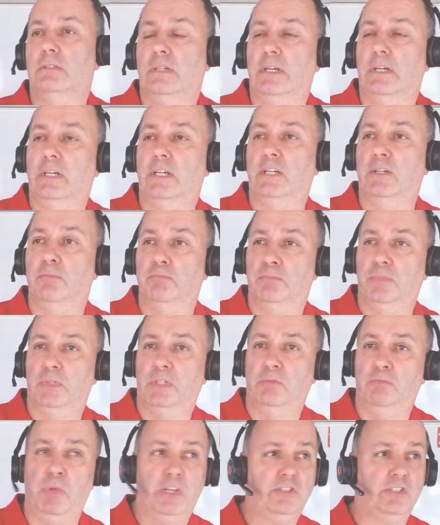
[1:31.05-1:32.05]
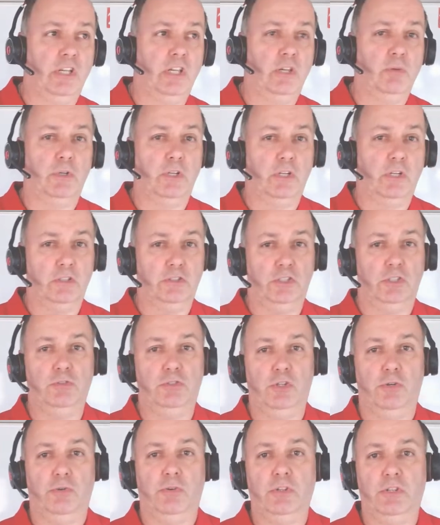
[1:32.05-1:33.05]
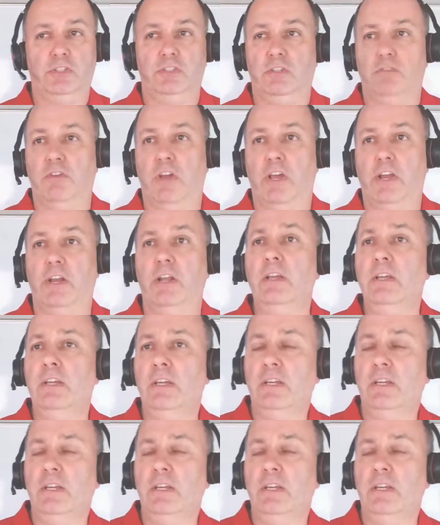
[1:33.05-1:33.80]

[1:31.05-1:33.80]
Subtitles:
And basically, what I'll do during this event